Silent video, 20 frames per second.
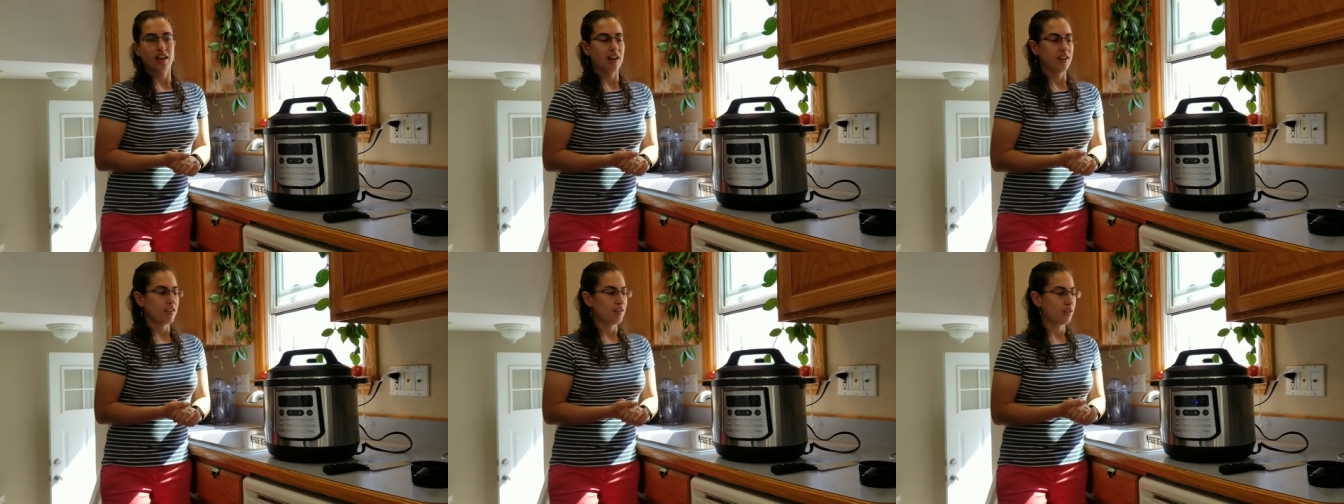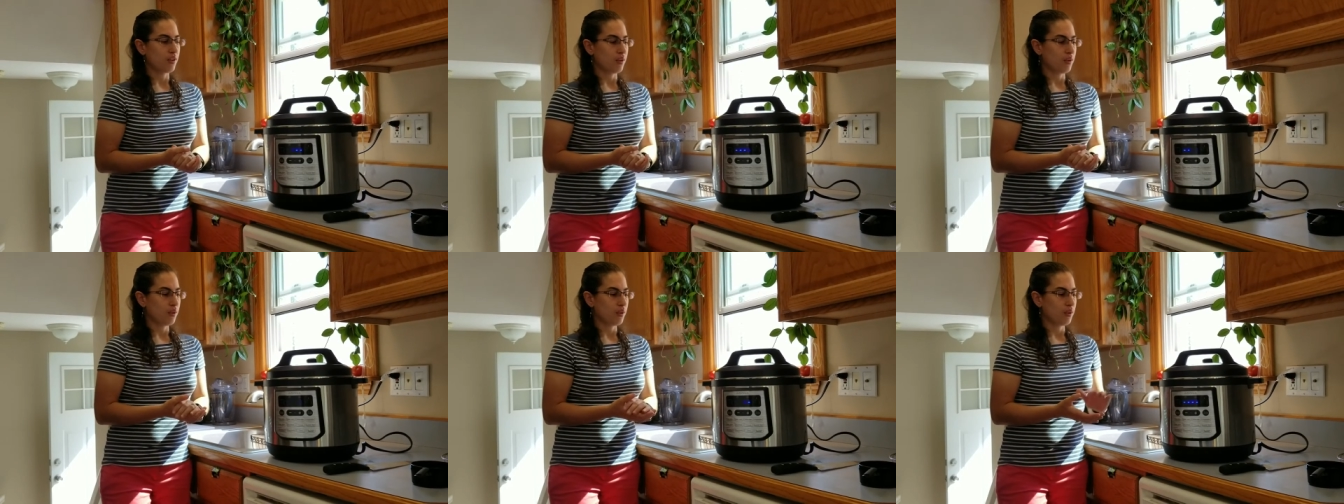
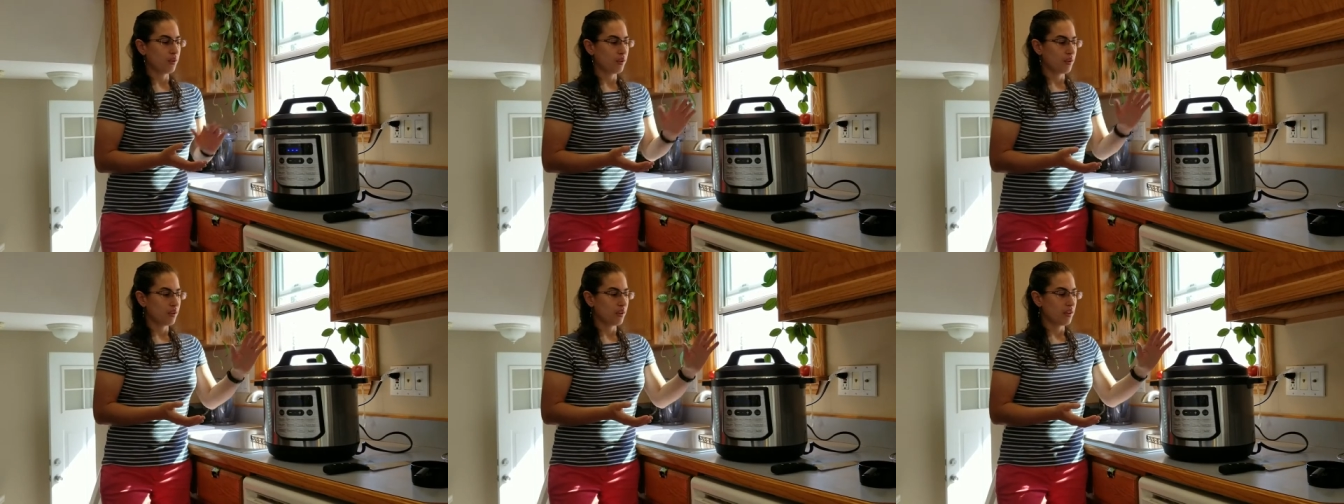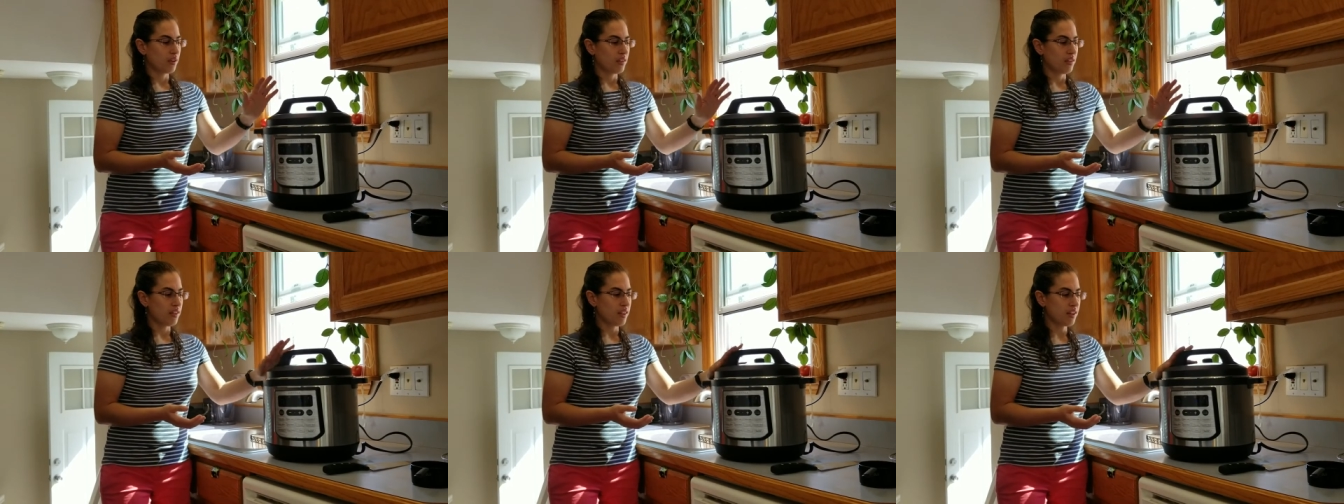So
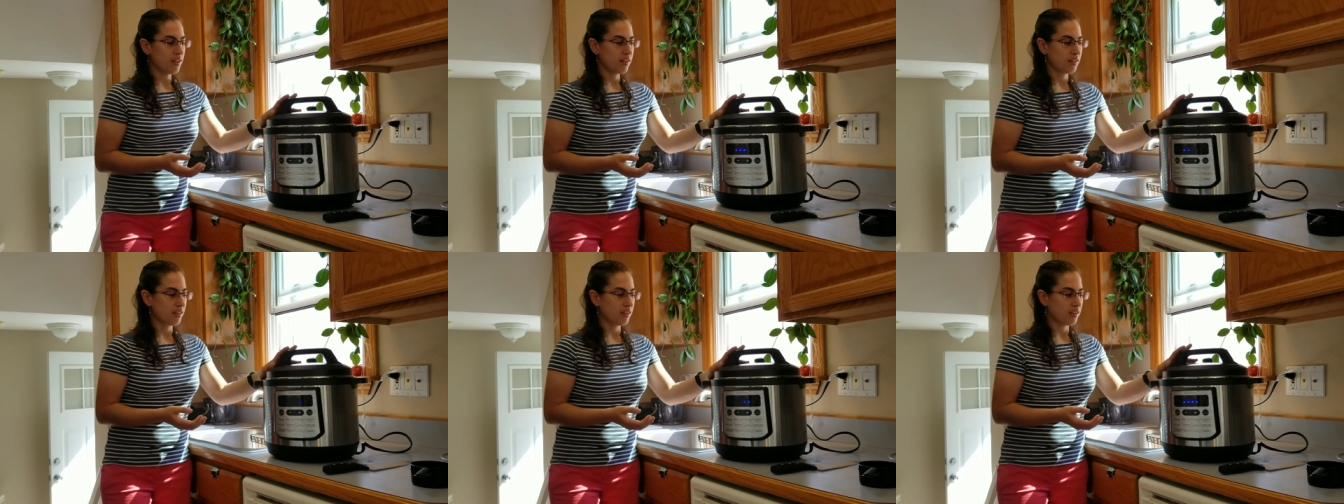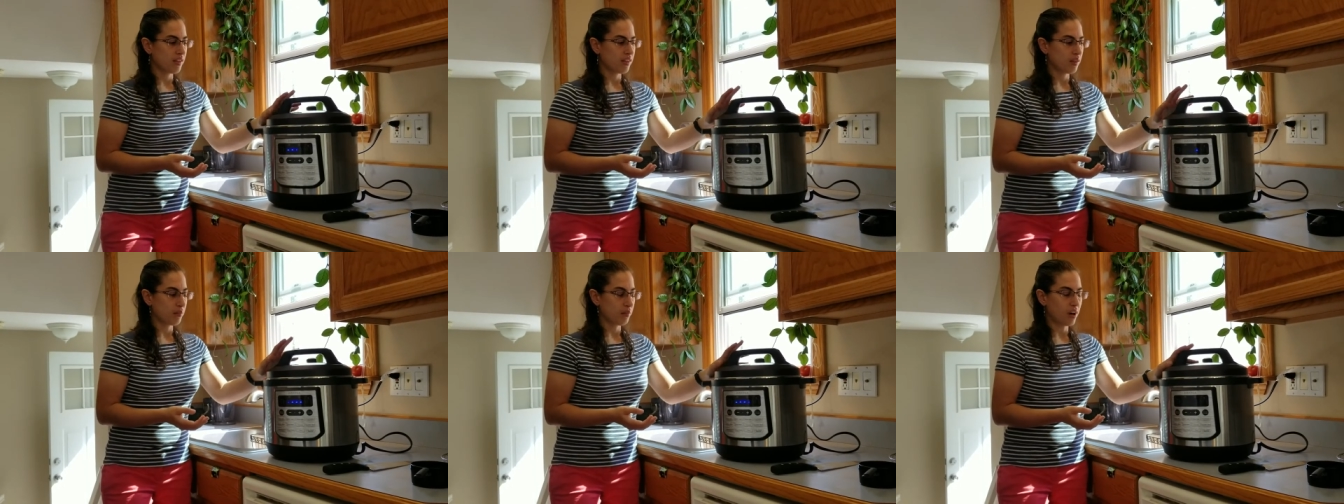this,
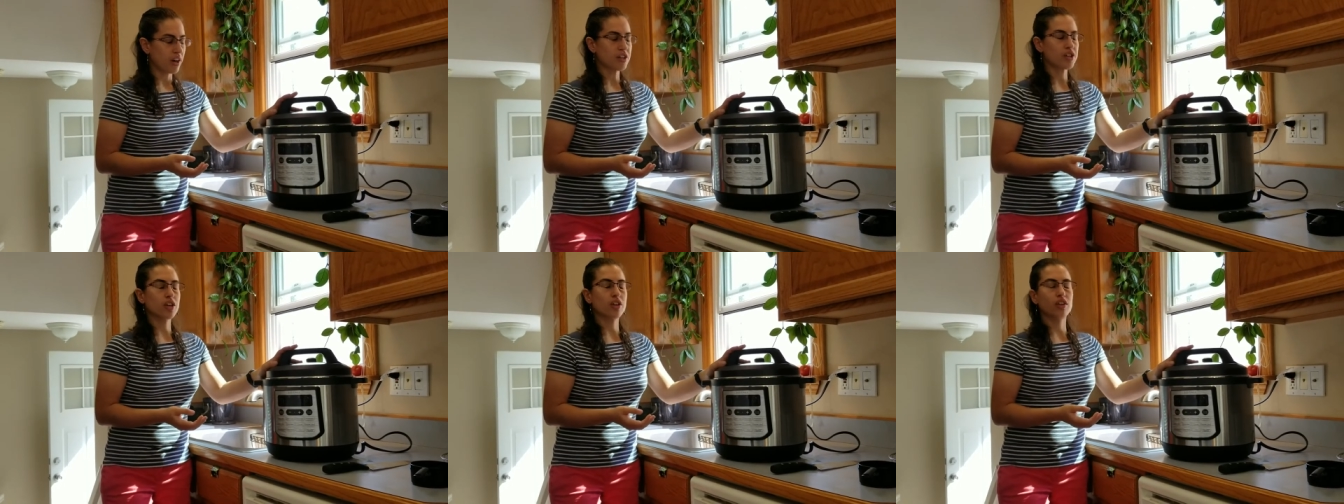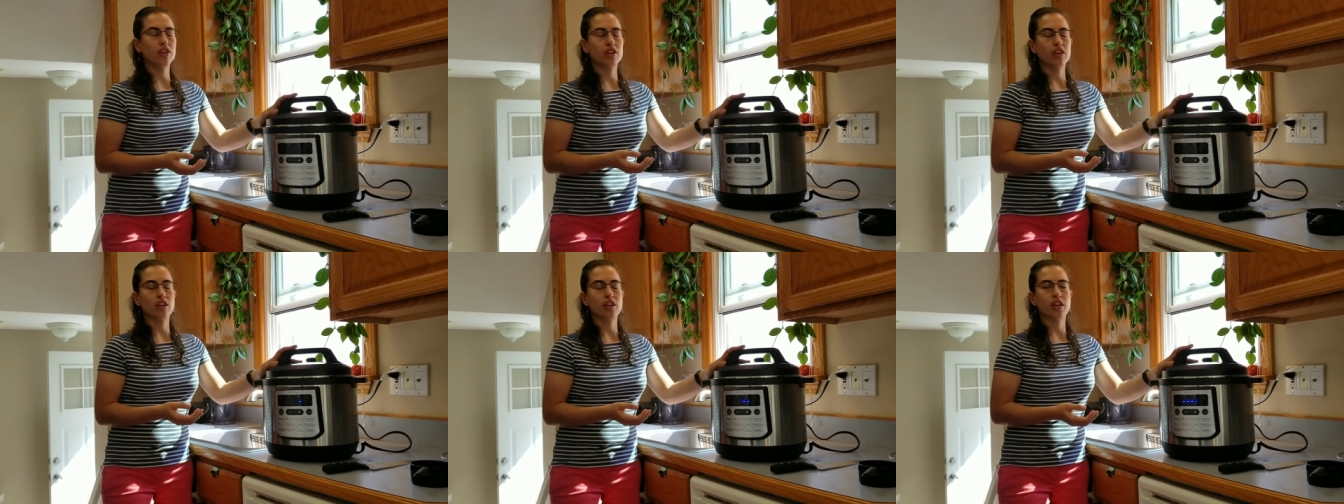the pressure
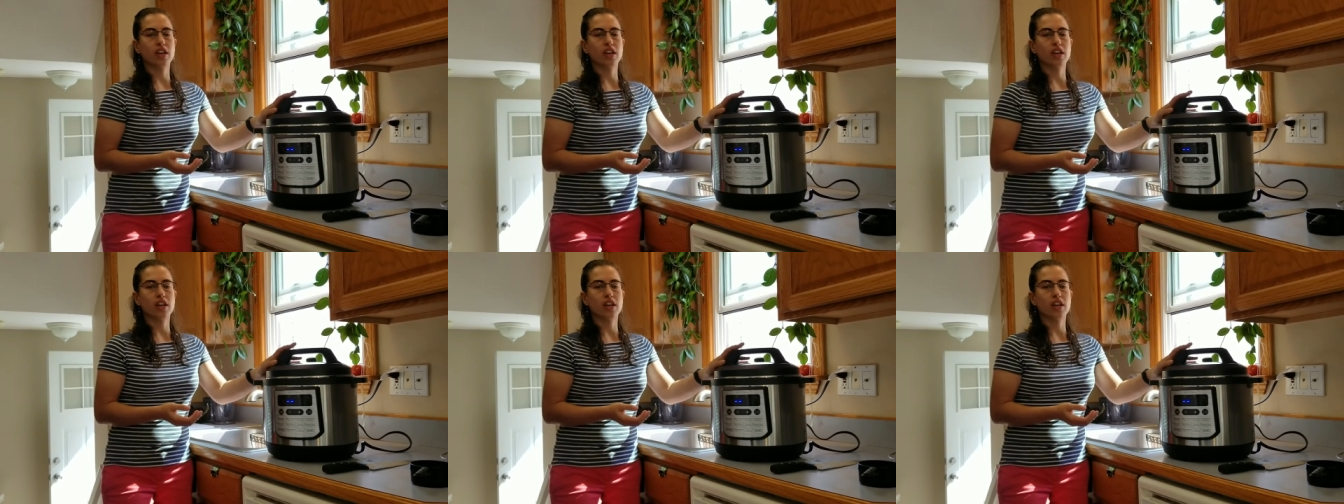cooker,